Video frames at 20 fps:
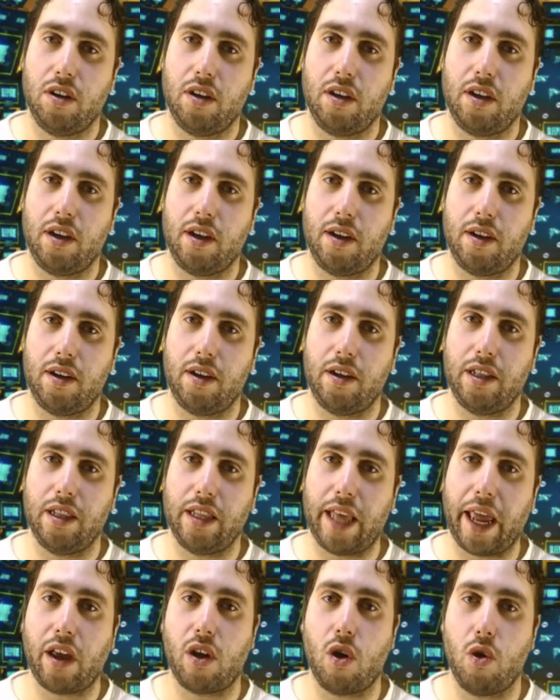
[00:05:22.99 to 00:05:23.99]
uh,
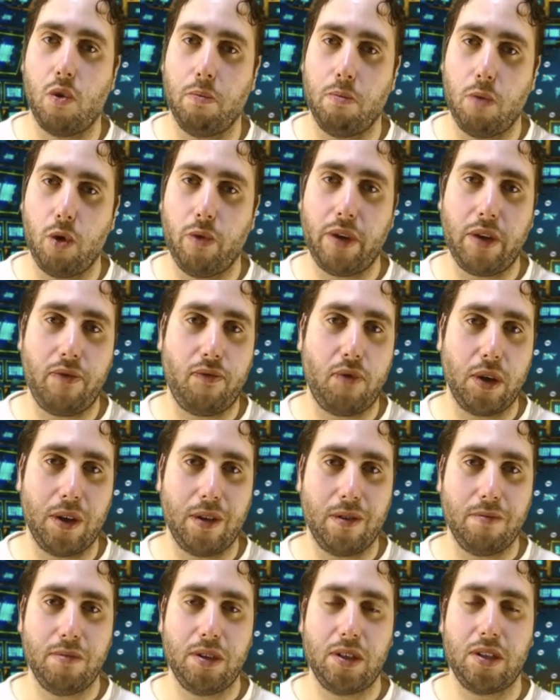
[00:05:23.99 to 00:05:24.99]
Lego movie
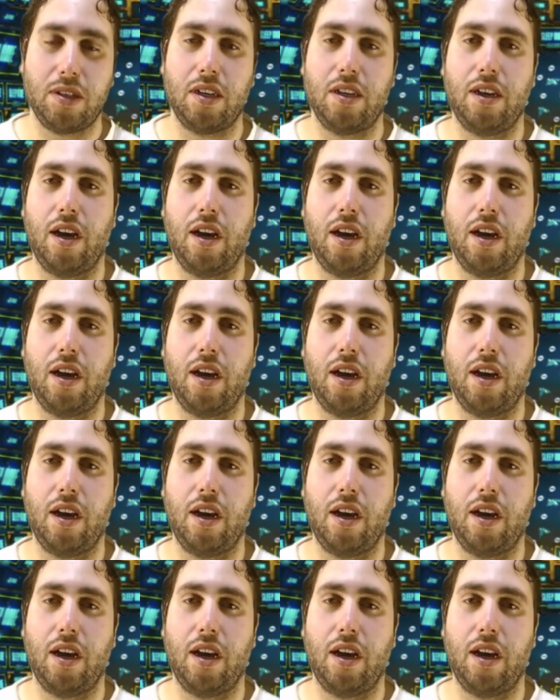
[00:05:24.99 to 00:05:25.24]
films,